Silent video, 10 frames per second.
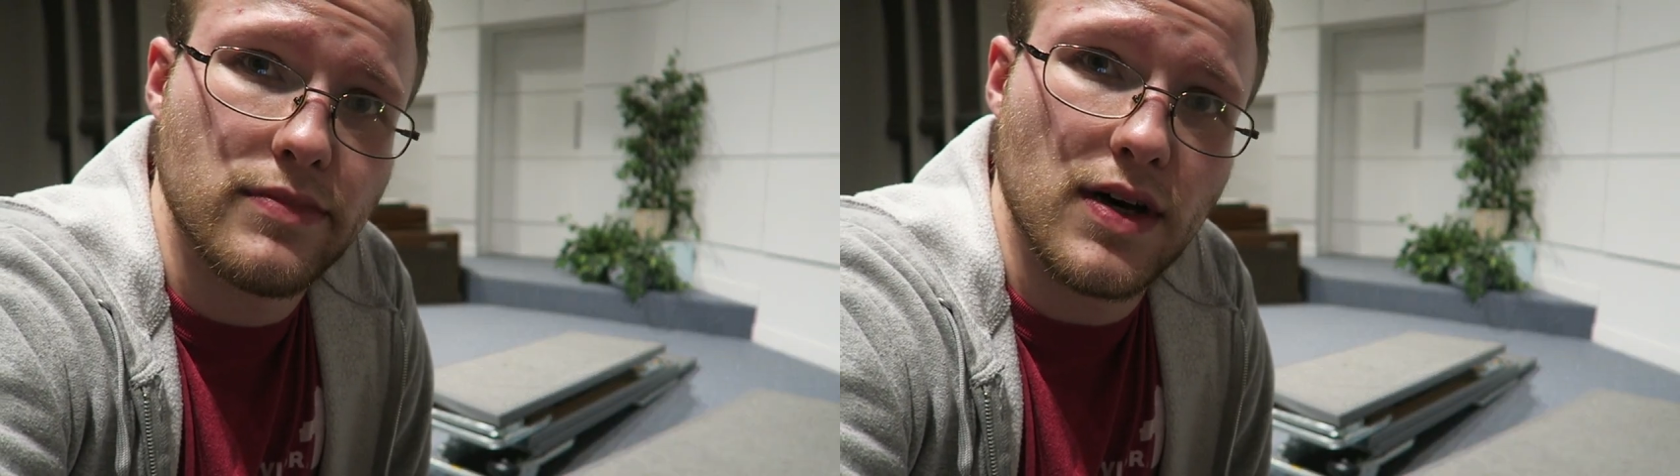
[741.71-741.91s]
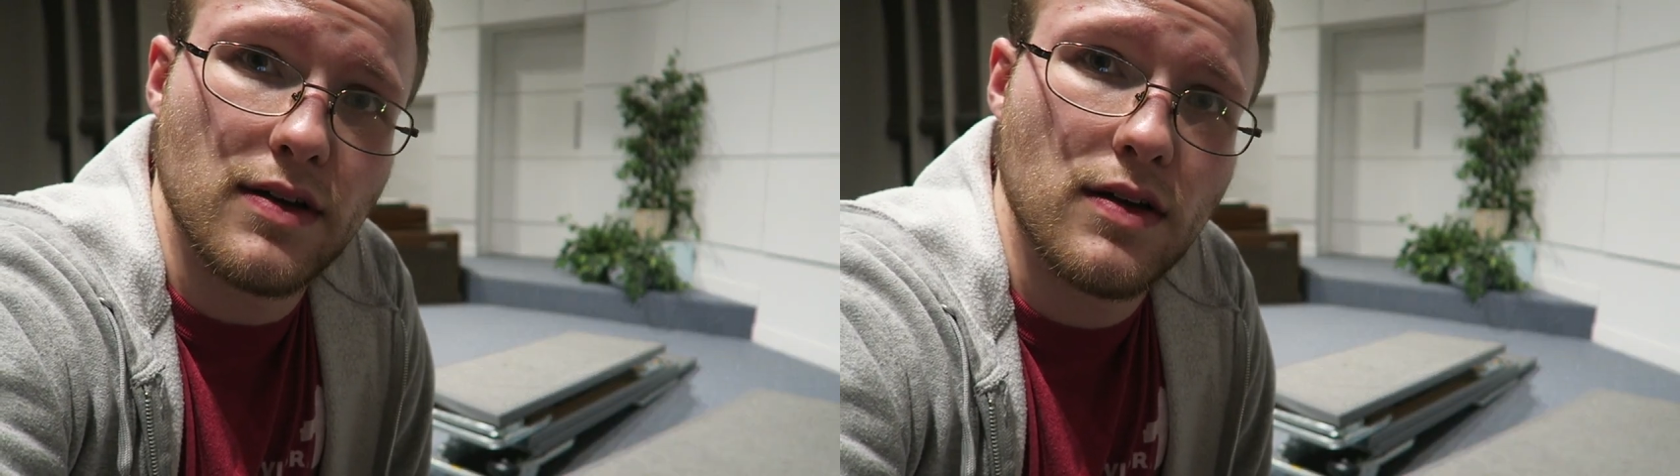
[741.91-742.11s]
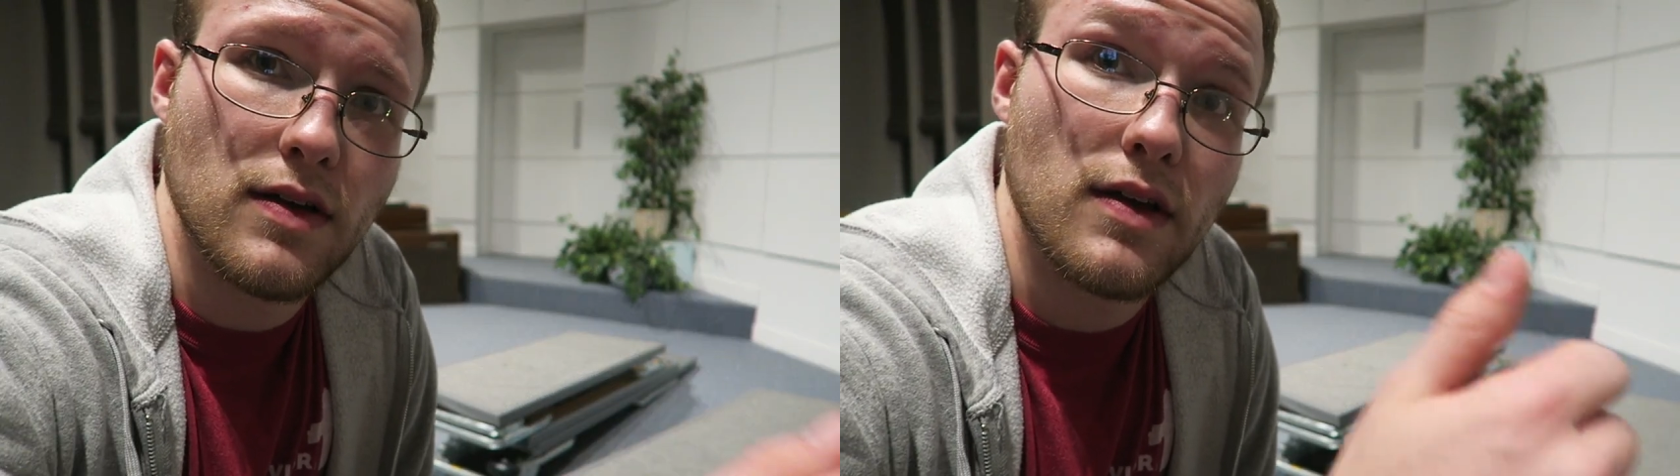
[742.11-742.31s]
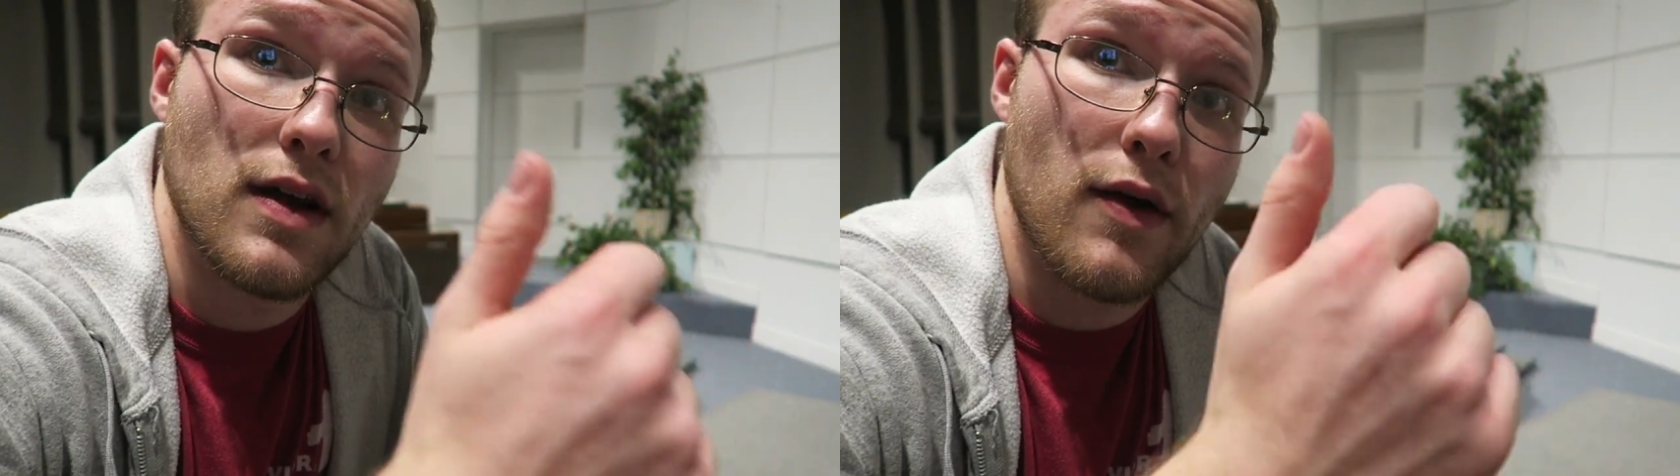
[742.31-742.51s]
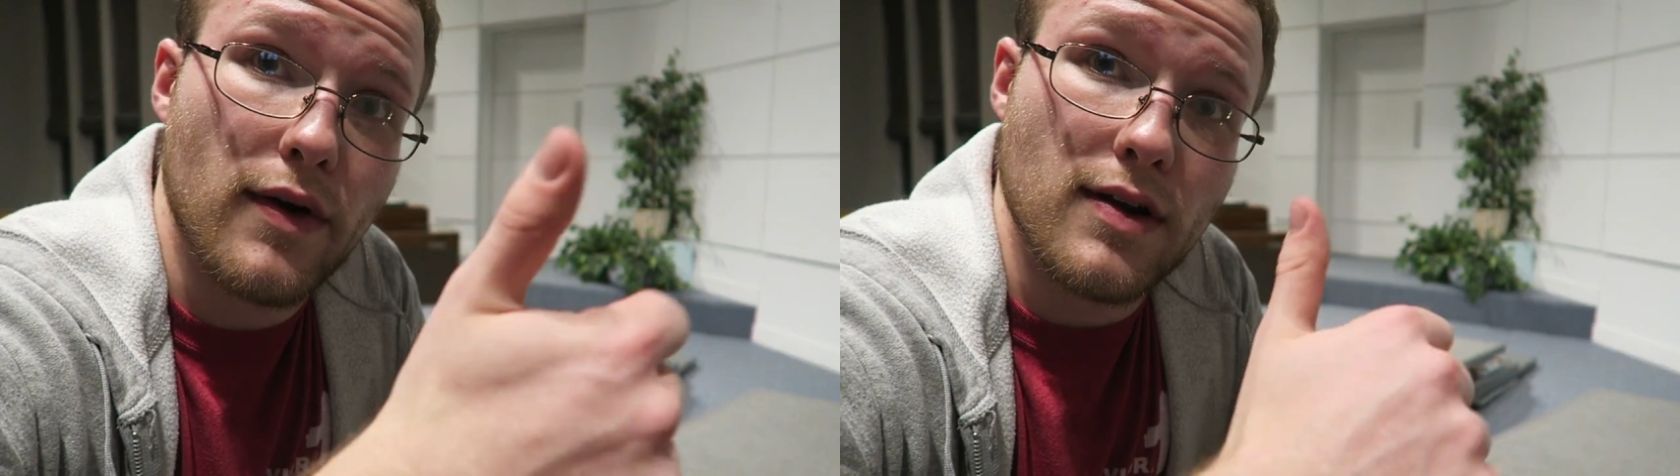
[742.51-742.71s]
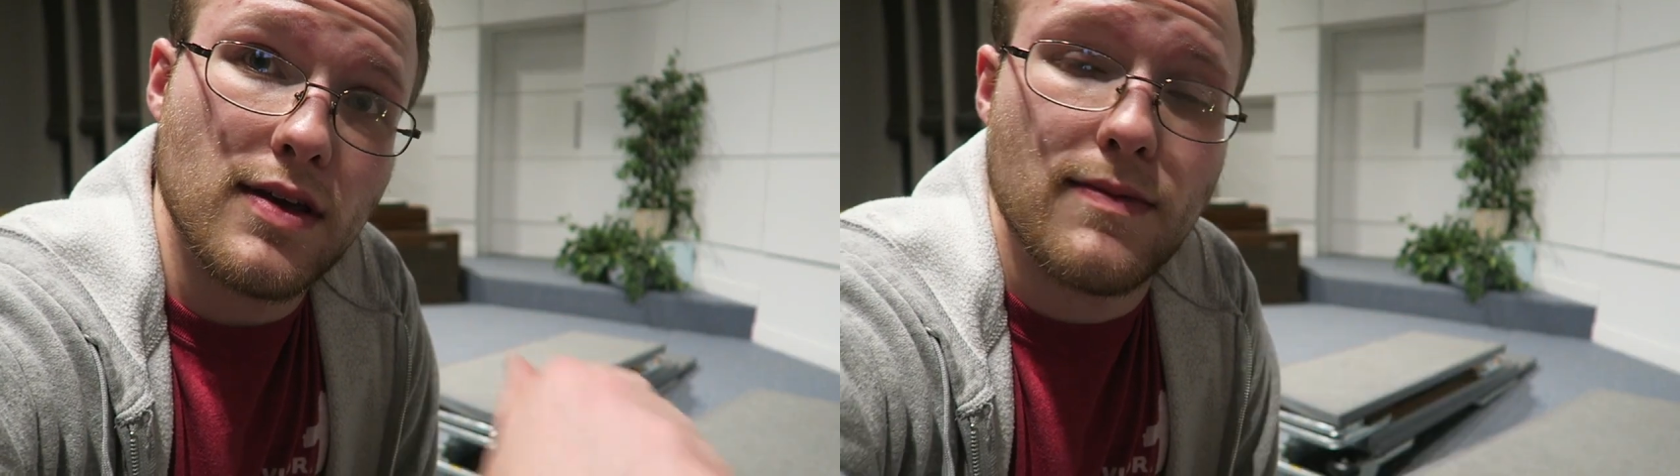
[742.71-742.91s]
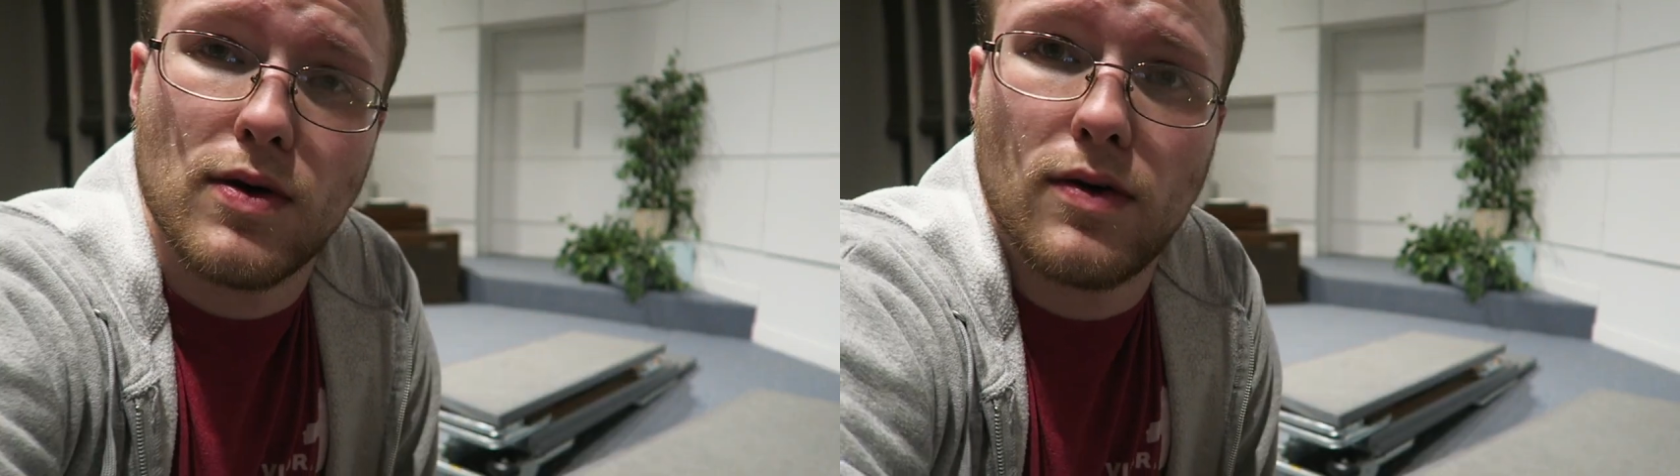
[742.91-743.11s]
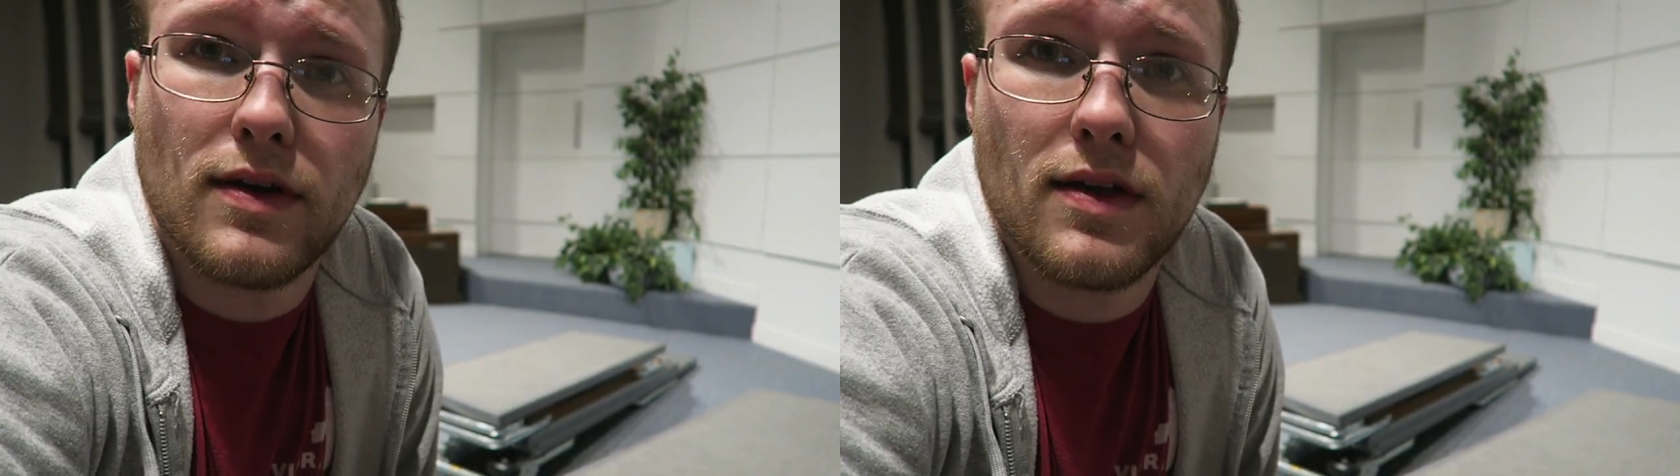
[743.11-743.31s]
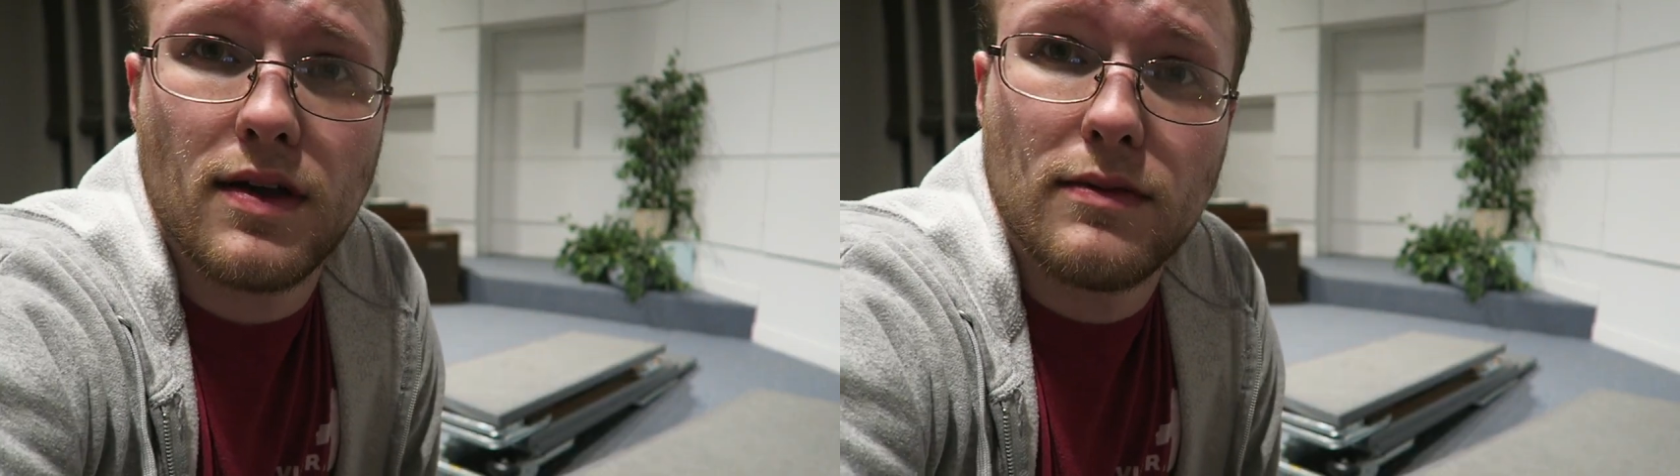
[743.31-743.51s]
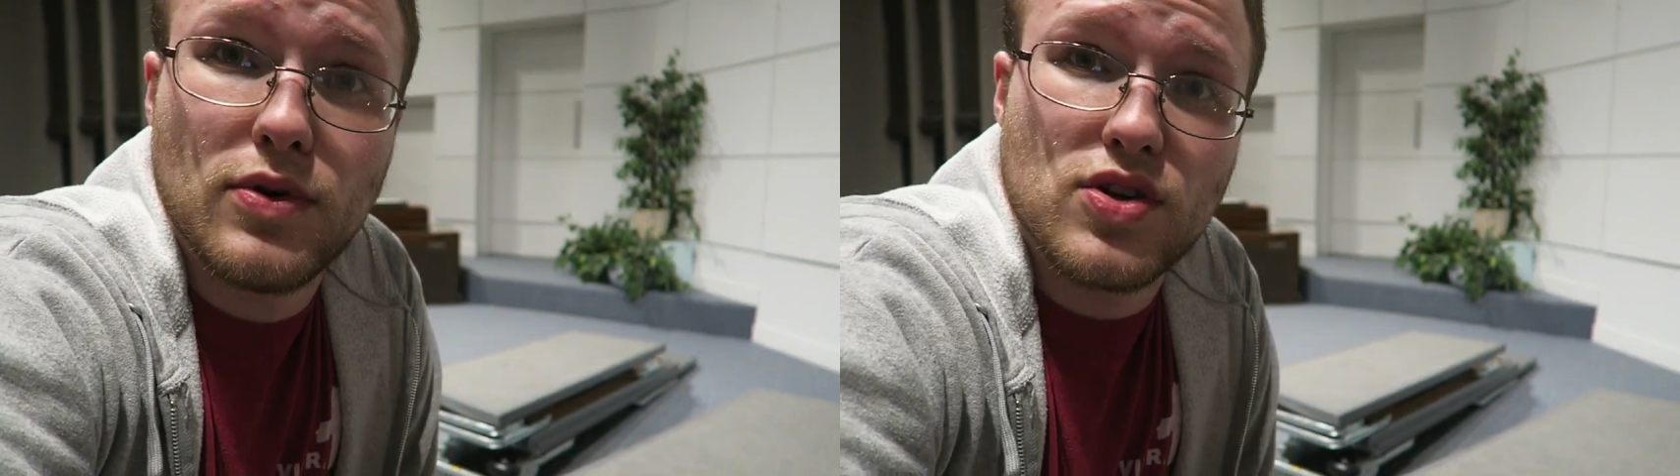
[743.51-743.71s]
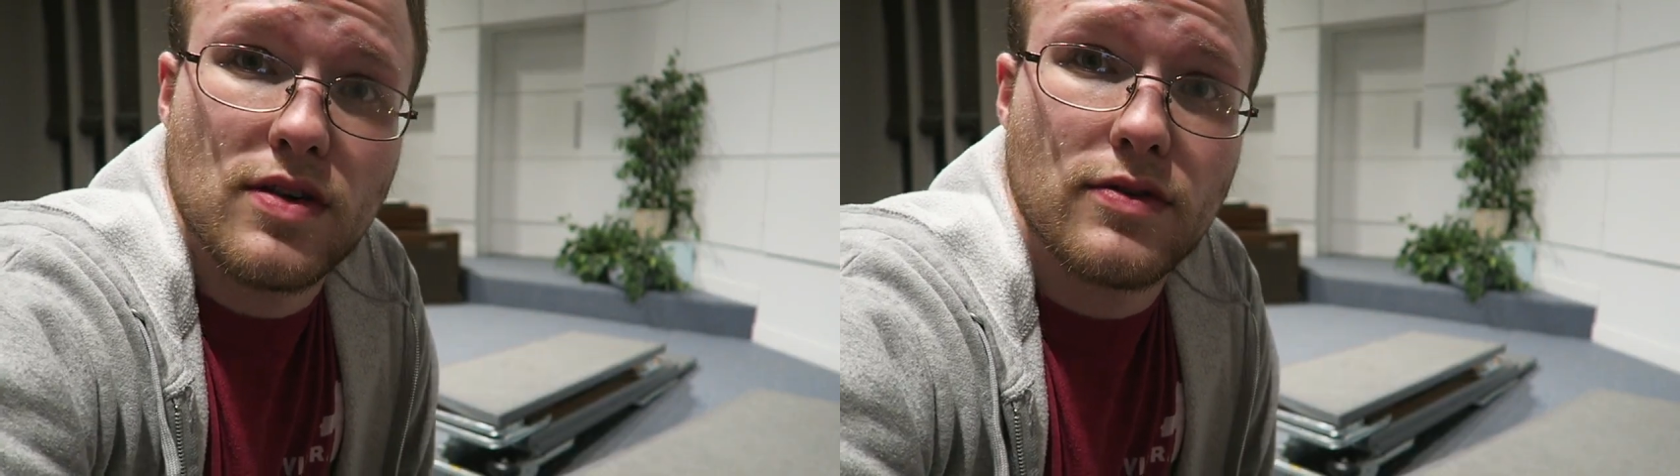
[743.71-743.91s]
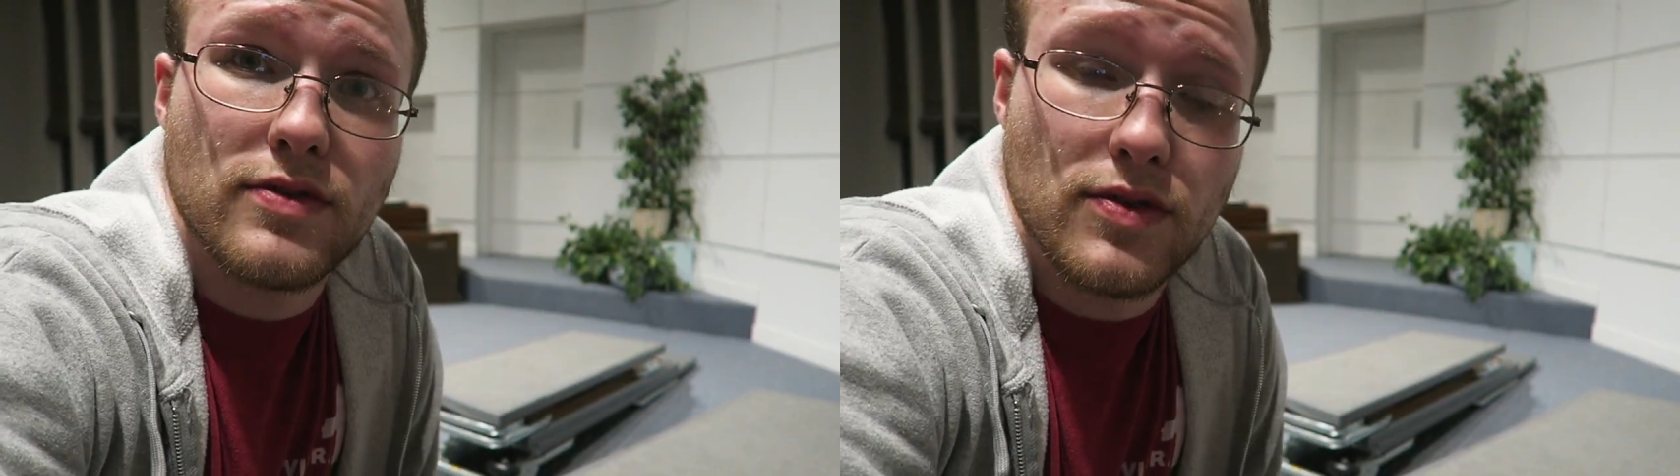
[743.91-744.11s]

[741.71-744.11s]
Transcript: but we're gonna keep going and pushing through